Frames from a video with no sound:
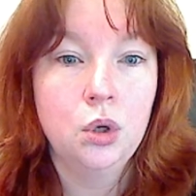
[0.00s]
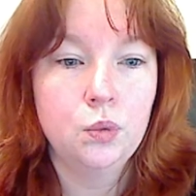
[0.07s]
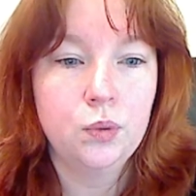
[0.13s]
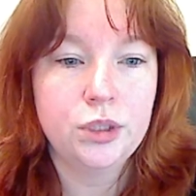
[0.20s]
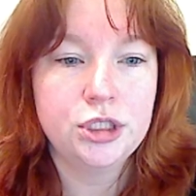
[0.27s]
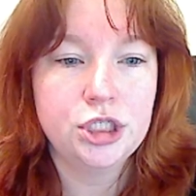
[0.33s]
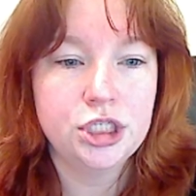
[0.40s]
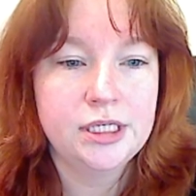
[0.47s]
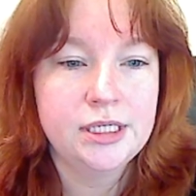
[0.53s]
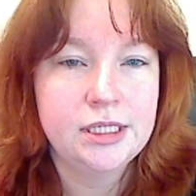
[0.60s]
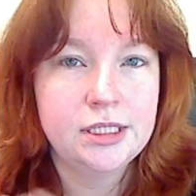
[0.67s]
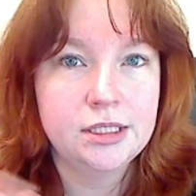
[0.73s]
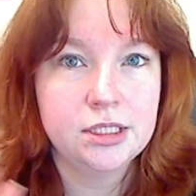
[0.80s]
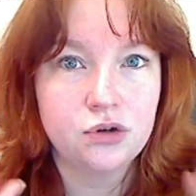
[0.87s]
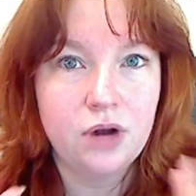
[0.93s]
which is
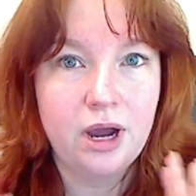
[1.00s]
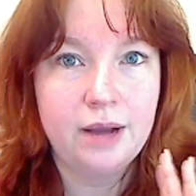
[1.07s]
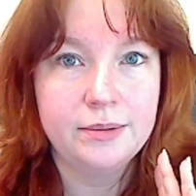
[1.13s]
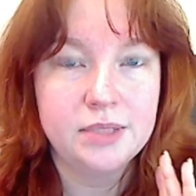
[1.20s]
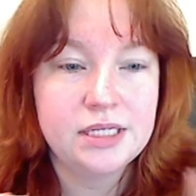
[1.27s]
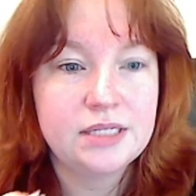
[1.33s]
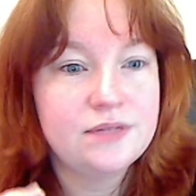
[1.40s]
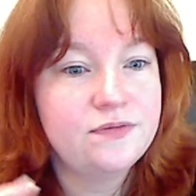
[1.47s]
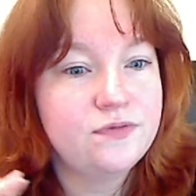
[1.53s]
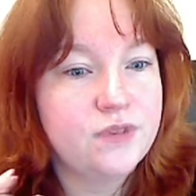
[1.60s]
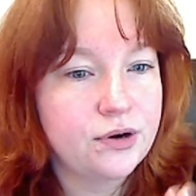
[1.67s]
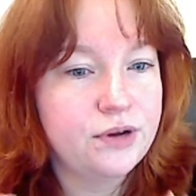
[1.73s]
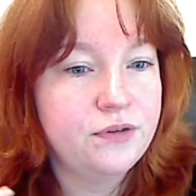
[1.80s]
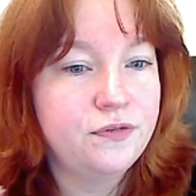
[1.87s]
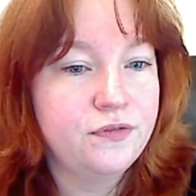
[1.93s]
described as
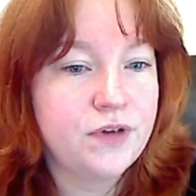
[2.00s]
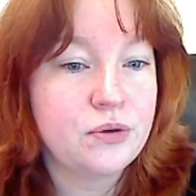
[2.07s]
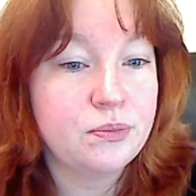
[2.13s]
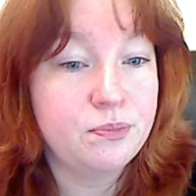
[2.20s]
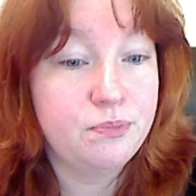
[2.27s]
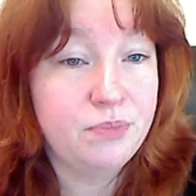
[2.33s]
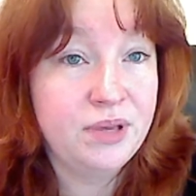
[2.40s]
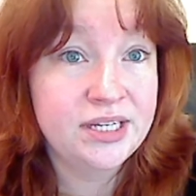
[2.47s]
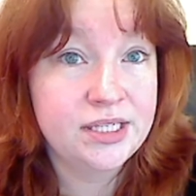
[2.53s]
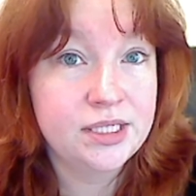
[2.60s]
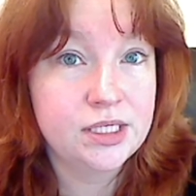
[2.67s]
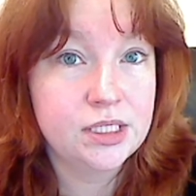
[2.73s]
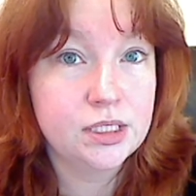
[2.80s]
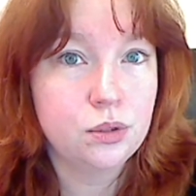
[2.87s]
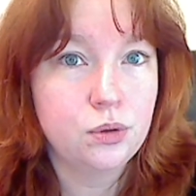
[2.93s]
very fair
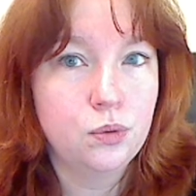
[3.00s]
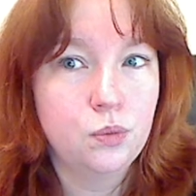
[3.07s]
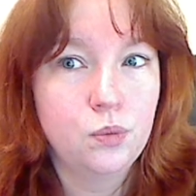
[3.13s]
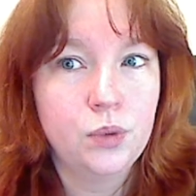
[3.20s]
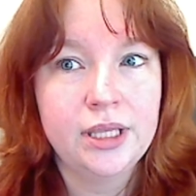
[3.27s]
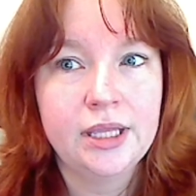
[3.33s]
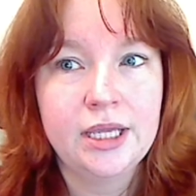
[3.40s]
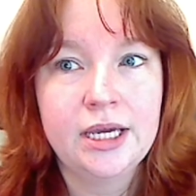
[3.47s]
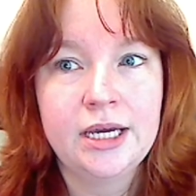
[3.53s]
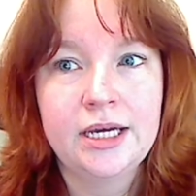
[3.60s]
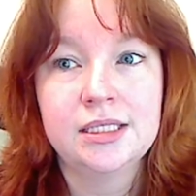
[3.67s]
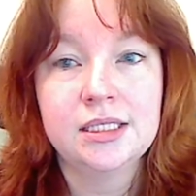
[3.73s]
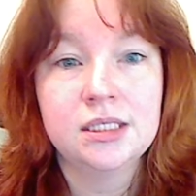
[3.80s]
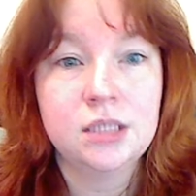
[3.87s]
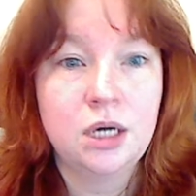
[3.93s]
bisque with a
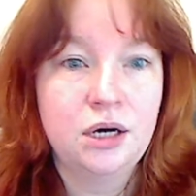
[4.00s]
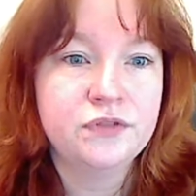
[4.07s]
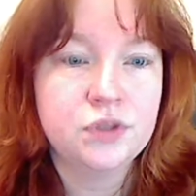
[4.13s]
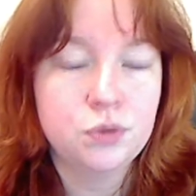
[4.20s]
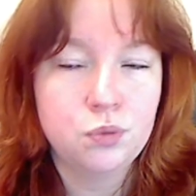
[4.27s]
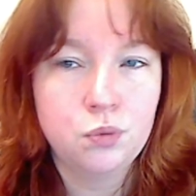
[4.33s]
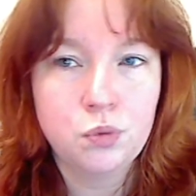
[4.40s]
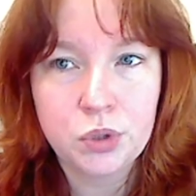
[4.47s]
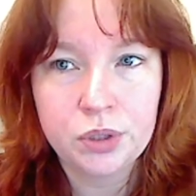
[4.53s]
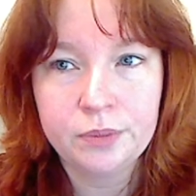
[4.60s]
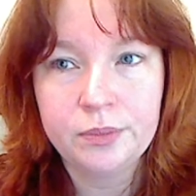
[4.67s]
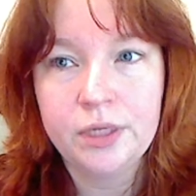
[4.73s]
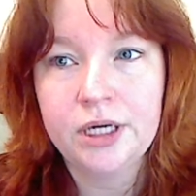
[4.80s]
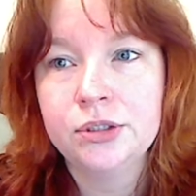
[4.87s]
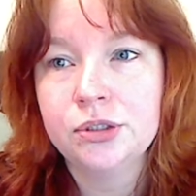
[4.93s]
soft,
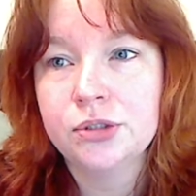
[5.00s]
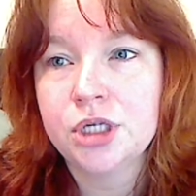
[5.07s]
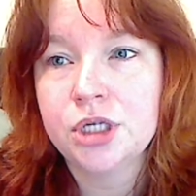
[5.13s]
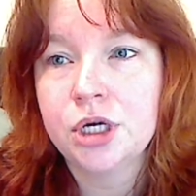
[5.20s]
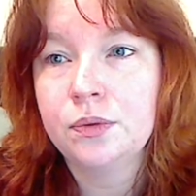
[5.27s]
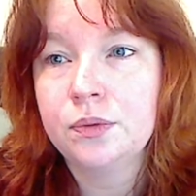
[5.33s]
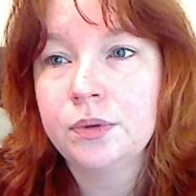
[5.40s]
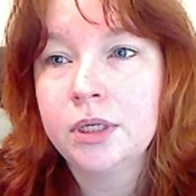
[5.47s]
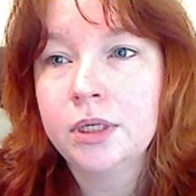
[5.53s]
warm undertone.